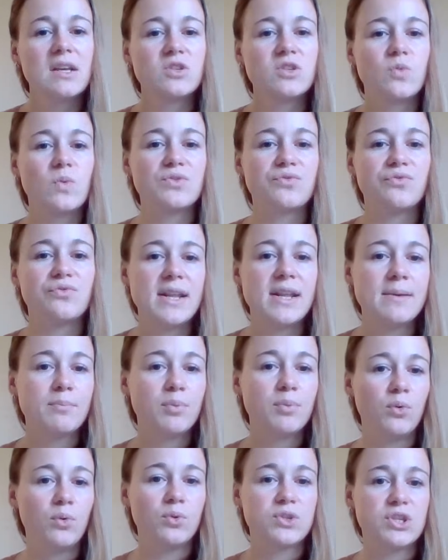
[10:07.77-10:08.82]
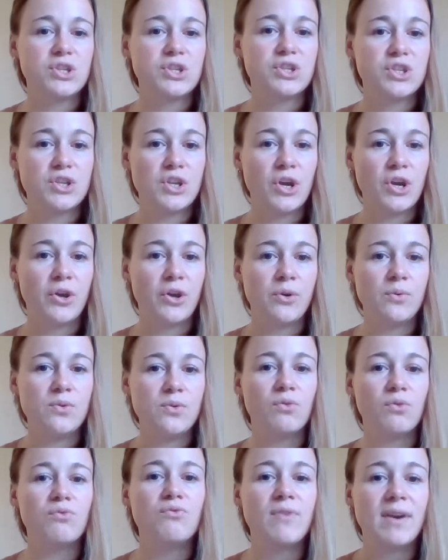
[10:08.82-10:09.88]
So it's really important to know
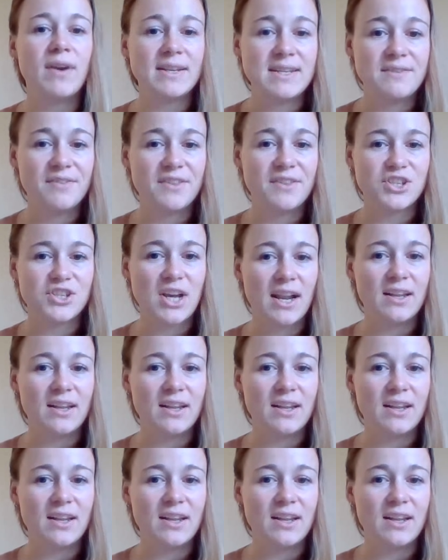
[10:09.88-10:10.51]
you're ready for the